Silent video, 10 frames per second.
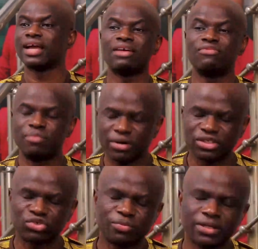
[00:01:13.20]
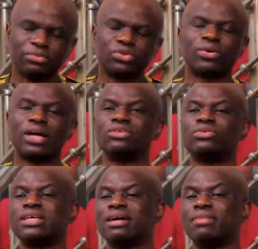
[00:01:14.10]
Everybody should be able to
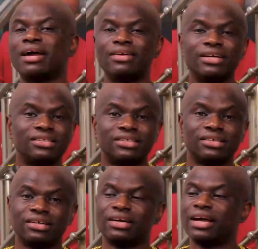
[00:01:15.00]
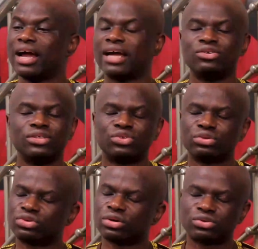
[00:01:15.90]
handle their marriage. I don't need
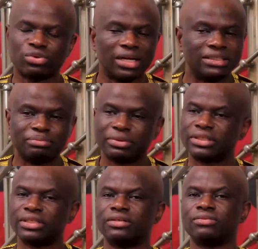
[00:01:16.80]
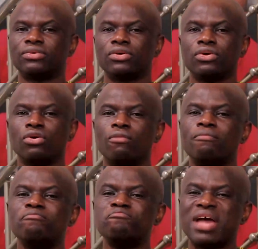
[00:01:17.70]
to talk to anybody.
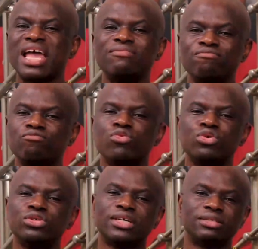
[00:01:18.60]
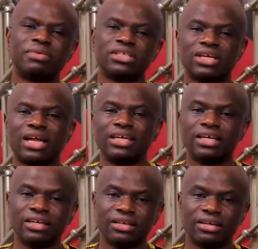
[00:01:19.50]
Men, most
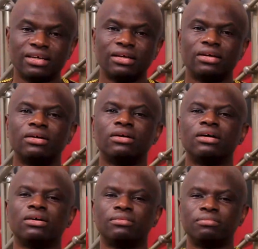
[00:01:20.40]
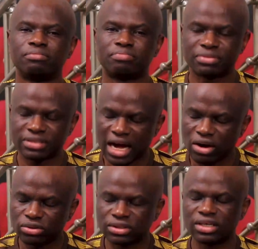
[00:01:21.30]
especially,
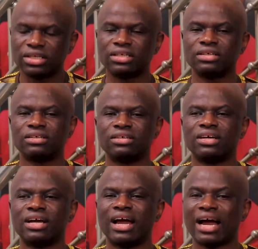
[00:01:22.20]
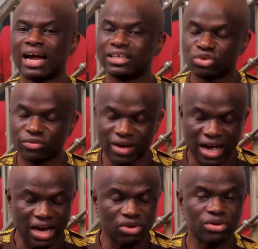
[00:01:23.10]
proudly, out
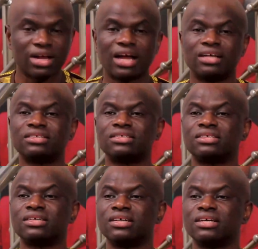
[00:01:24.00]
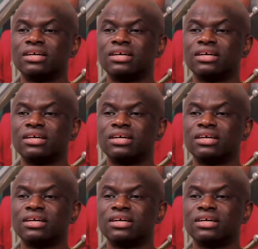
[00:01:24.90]
of arrogance,